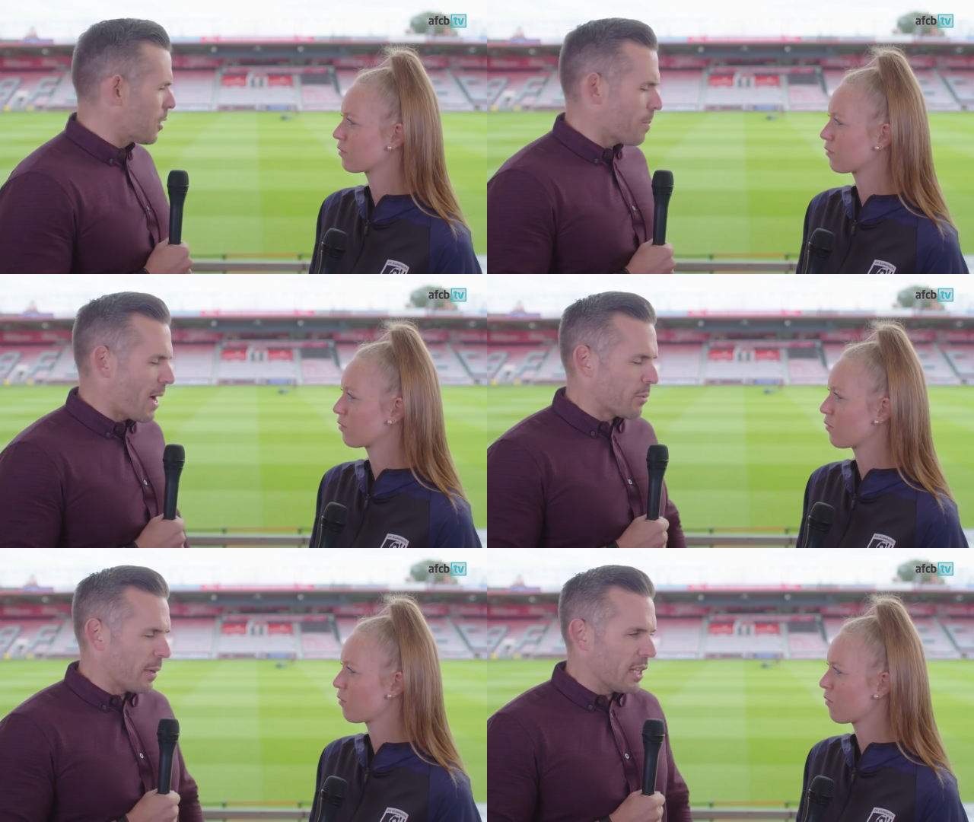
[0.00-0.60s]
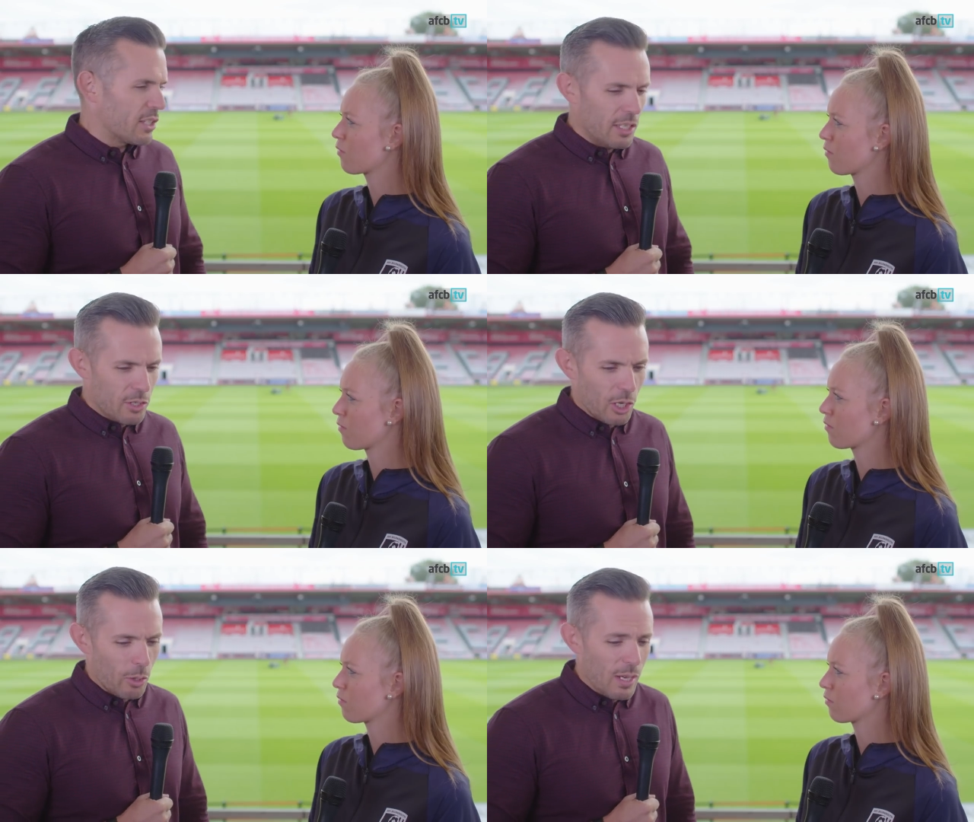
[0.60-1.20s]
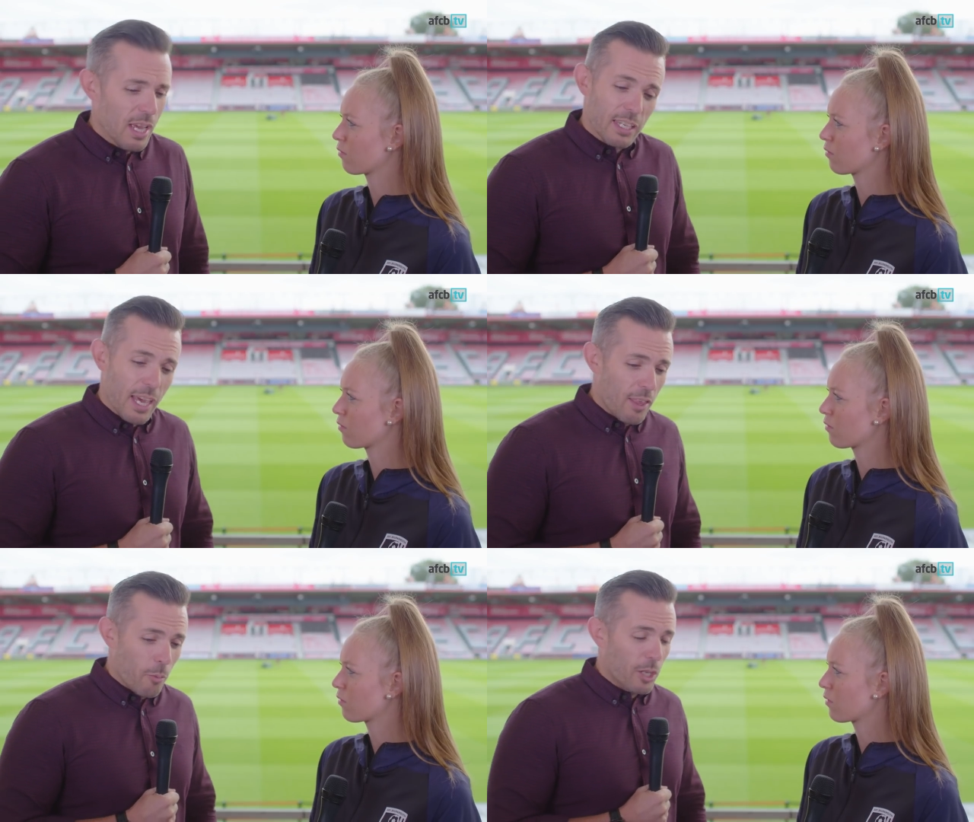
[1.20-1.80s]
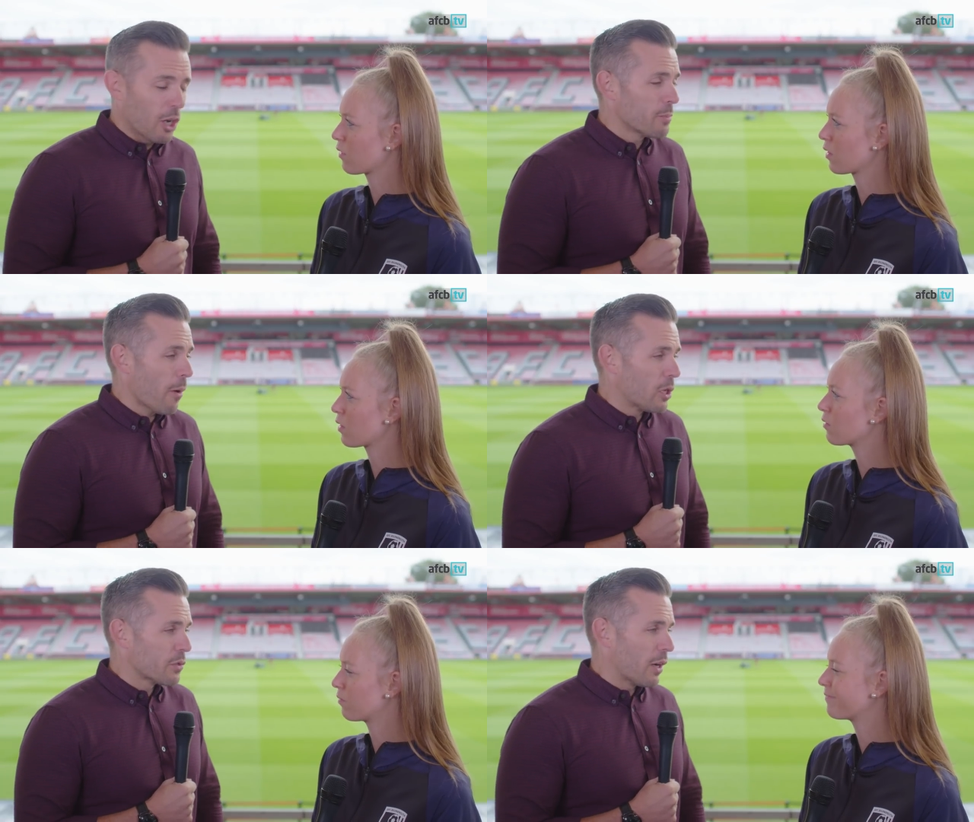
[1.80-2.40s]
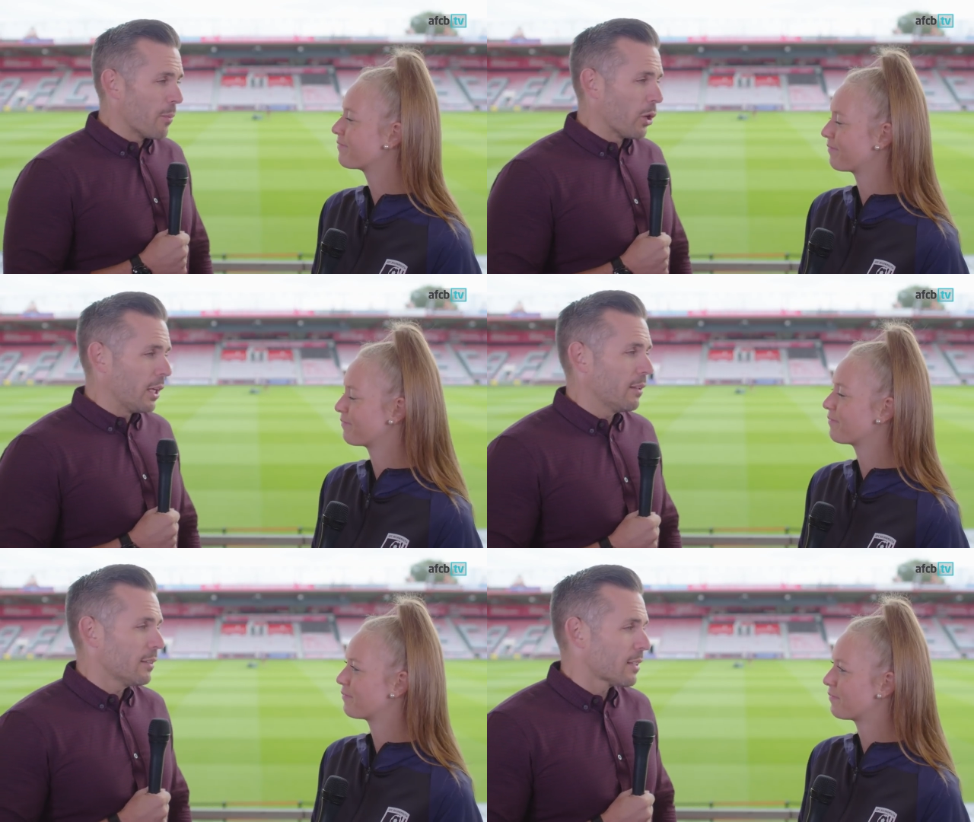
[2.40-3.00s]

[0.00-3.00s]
Speaker 1: those match minutes in. So yeah, there'll be a nice bonus for anybody